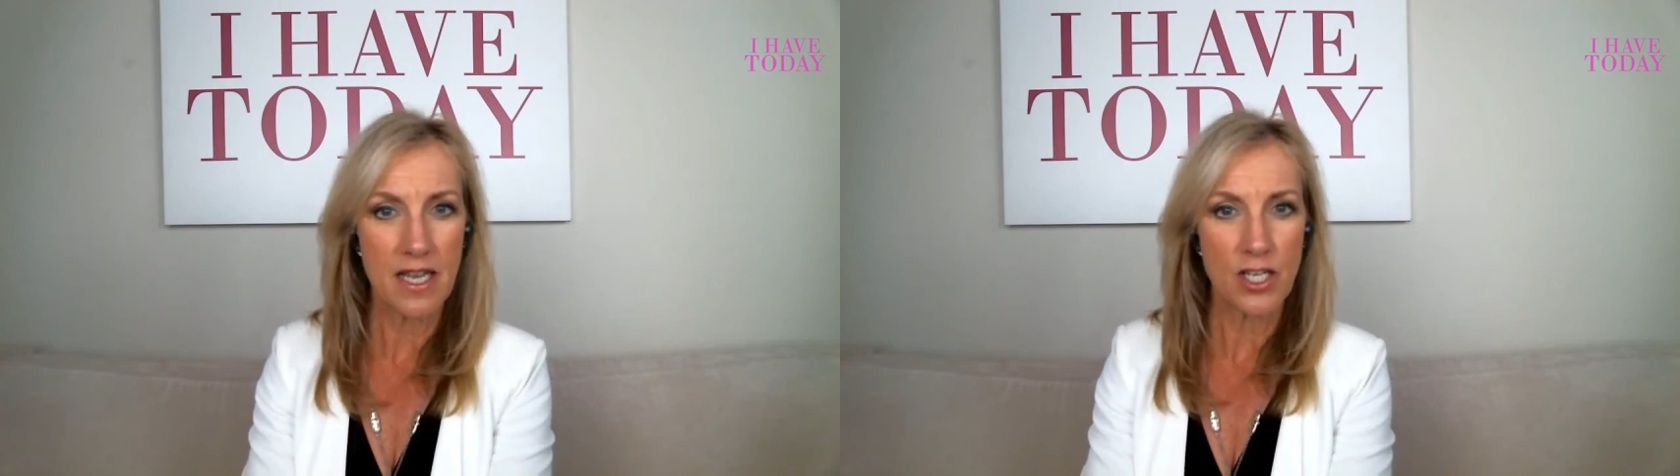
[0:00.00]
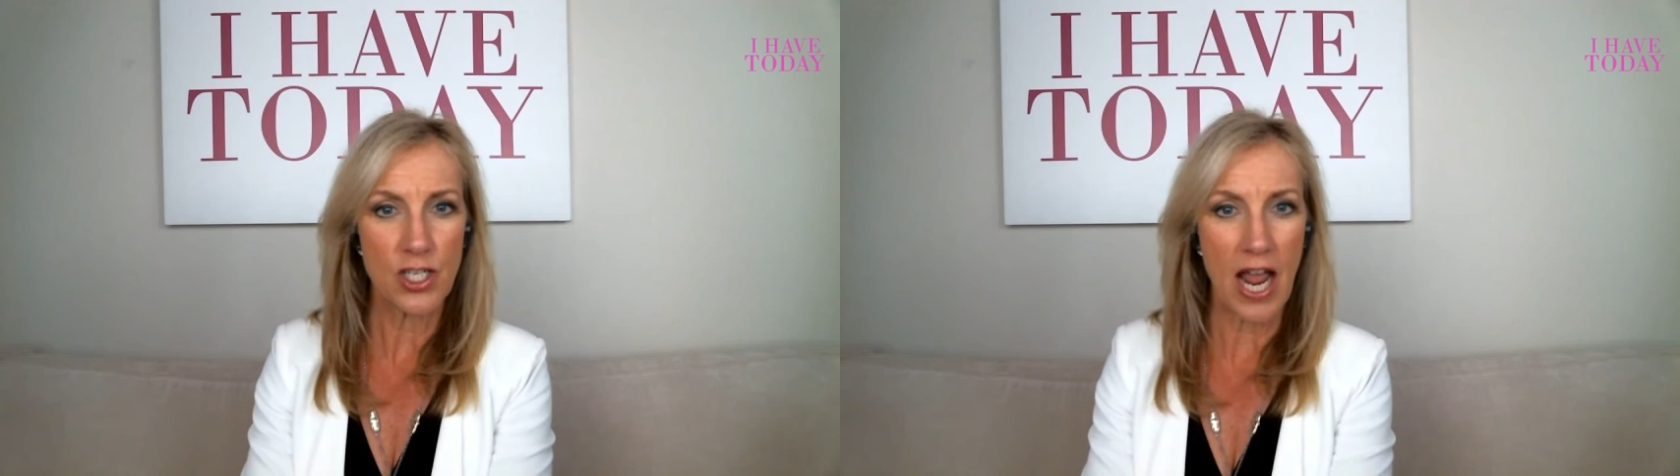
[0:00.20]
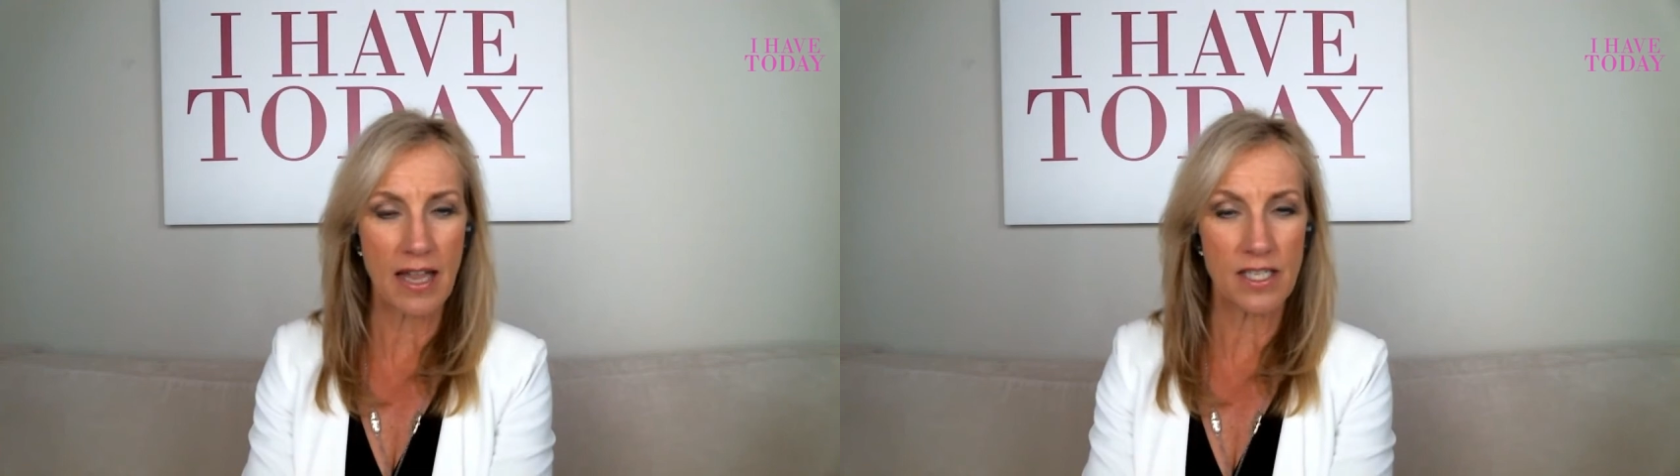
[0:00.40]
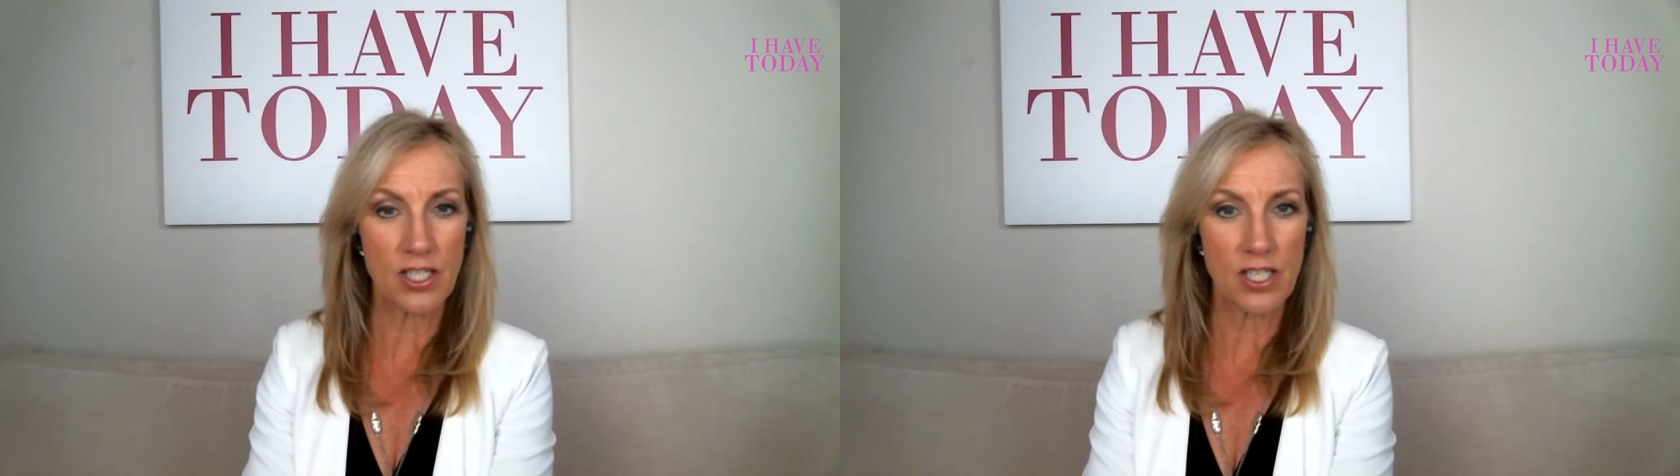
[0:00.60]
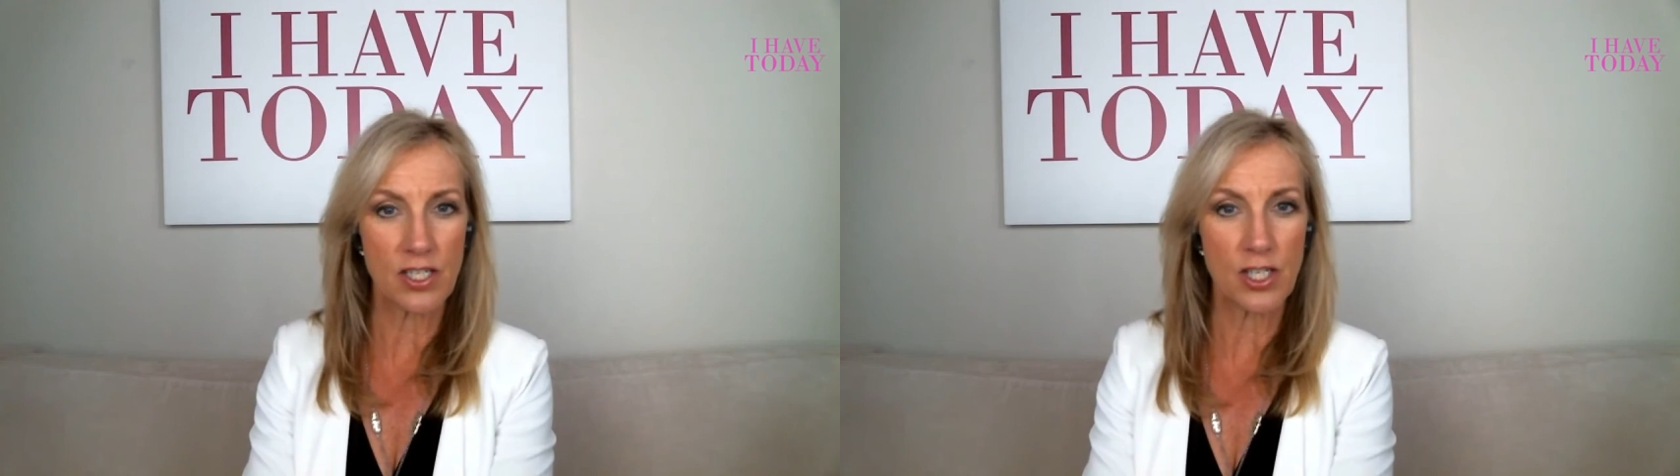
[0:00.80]

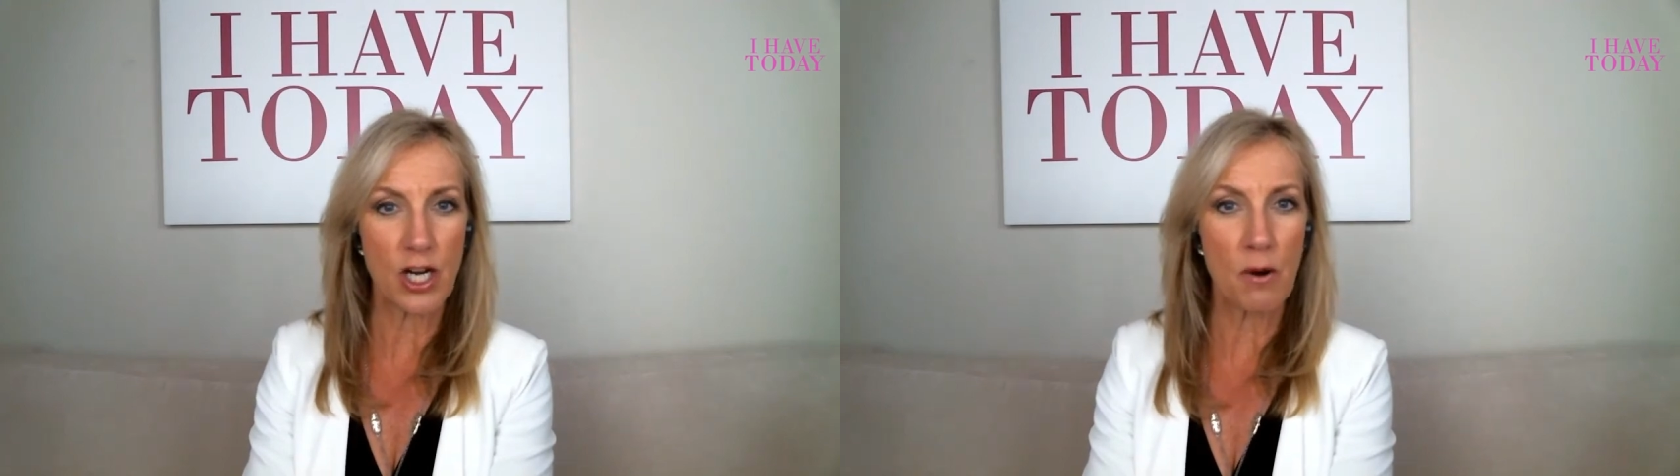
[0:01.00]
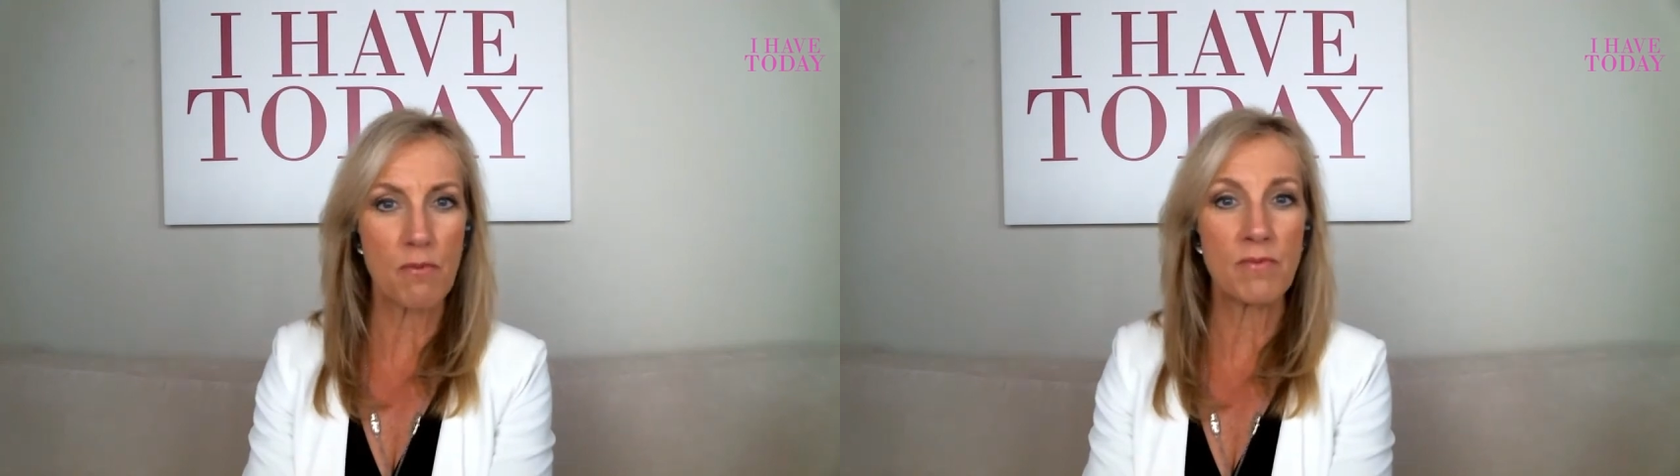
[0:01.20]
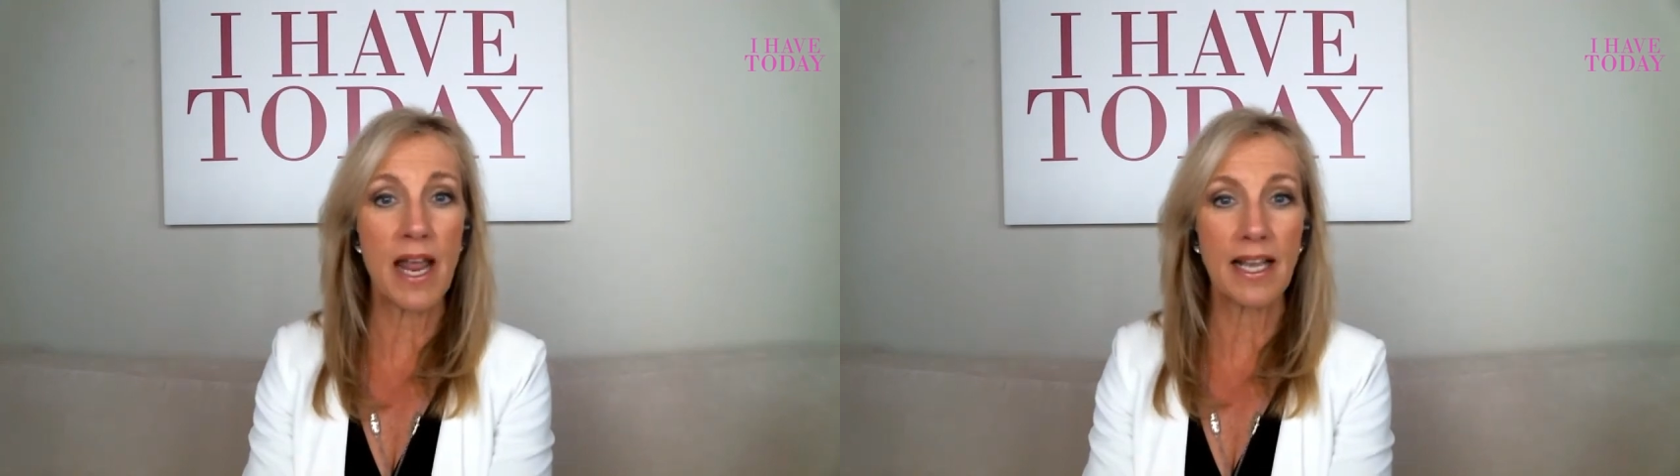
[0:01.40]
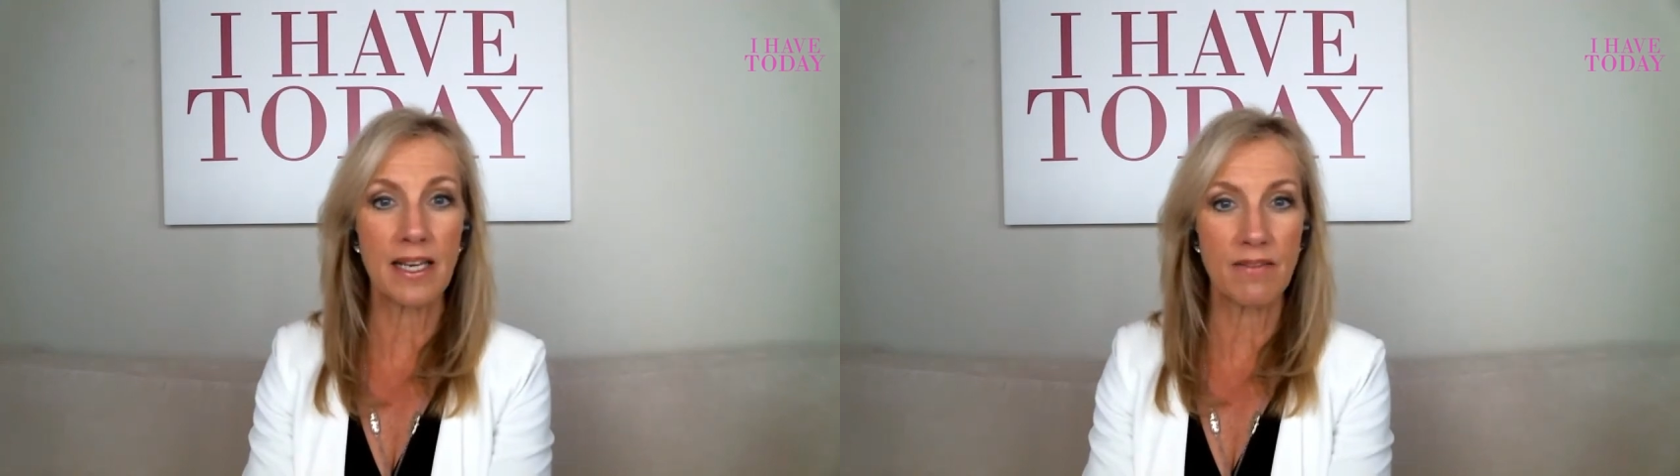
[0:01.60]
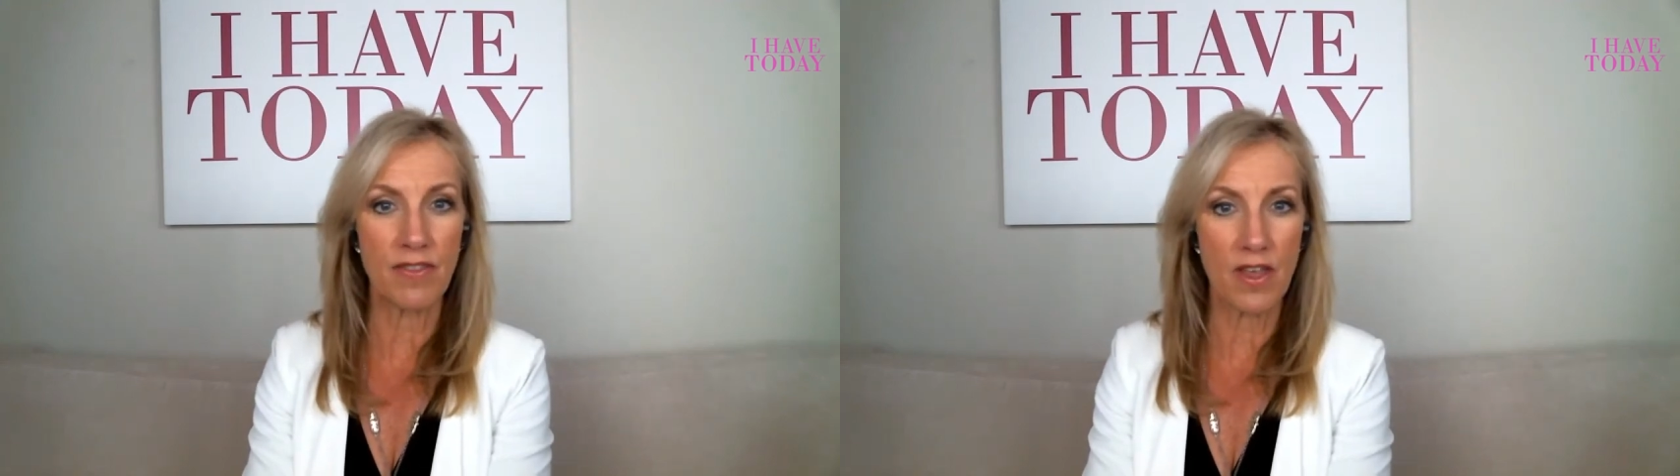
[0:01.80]
challenges, you know,
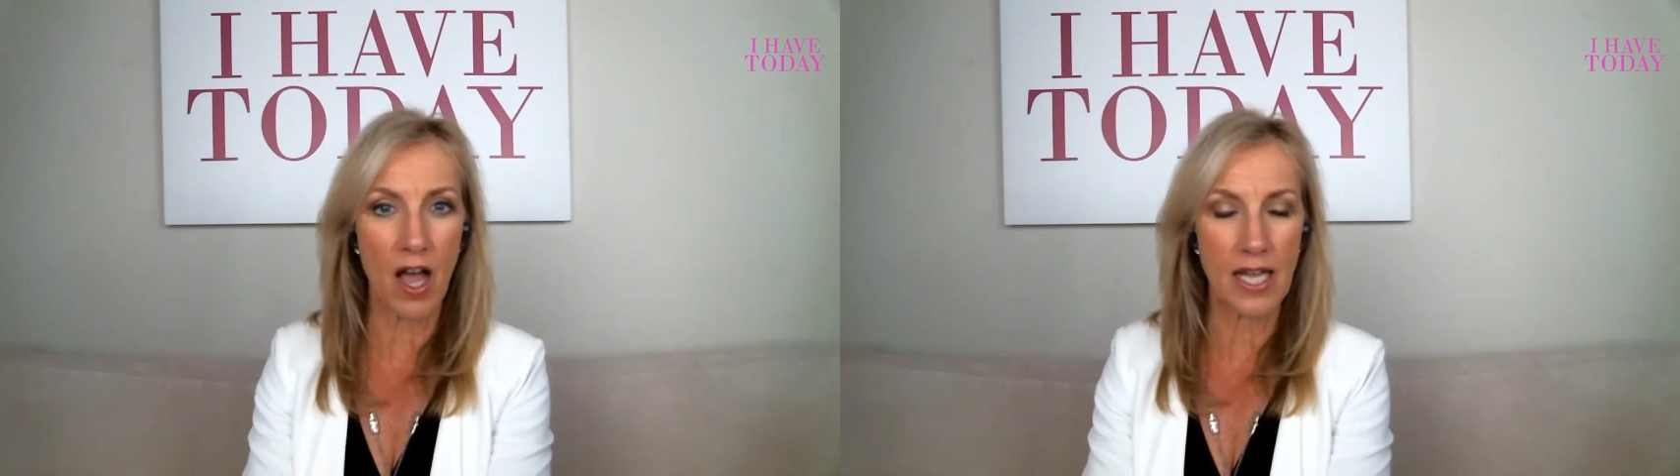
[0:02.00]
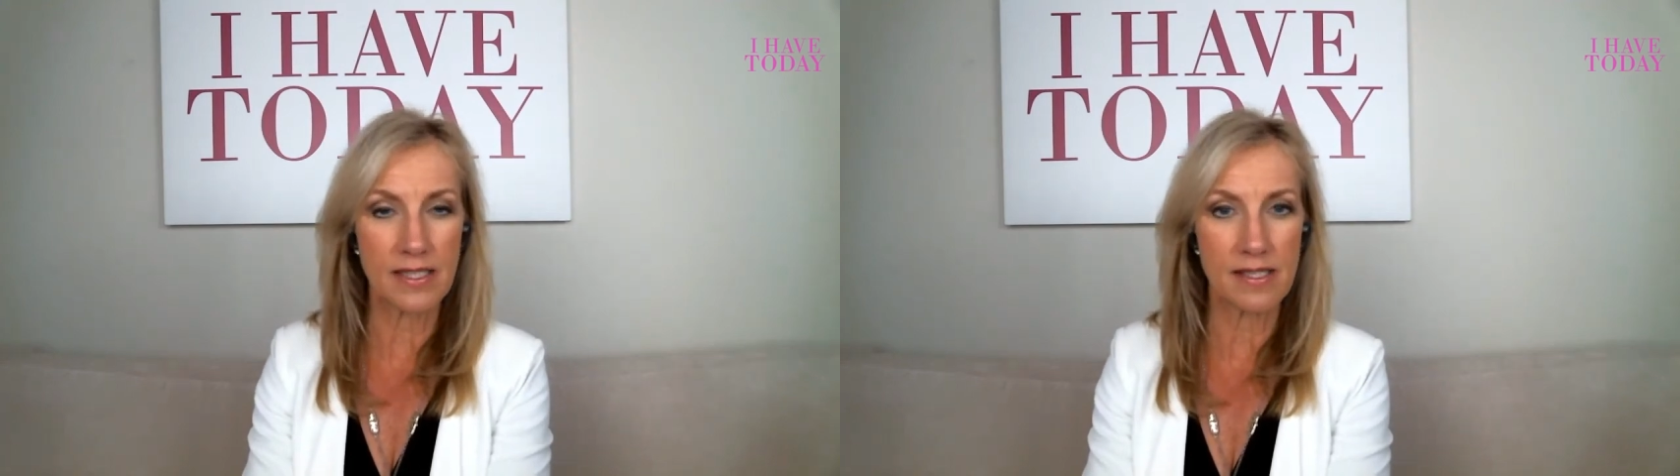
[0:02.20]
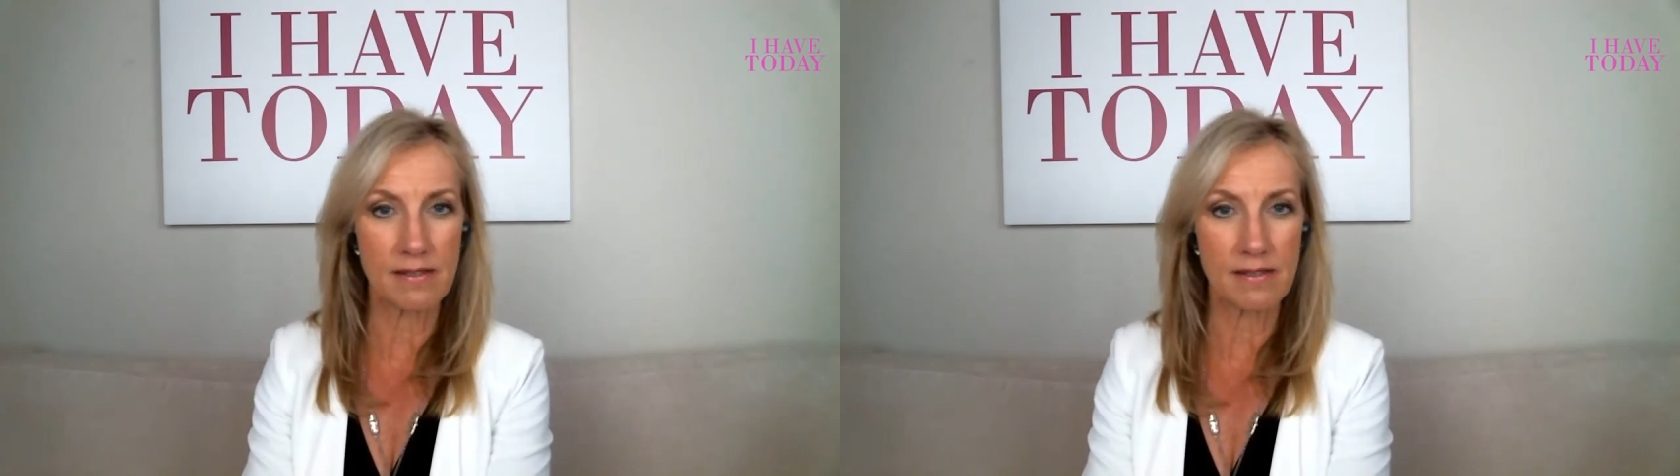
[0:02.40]
negative thoughts,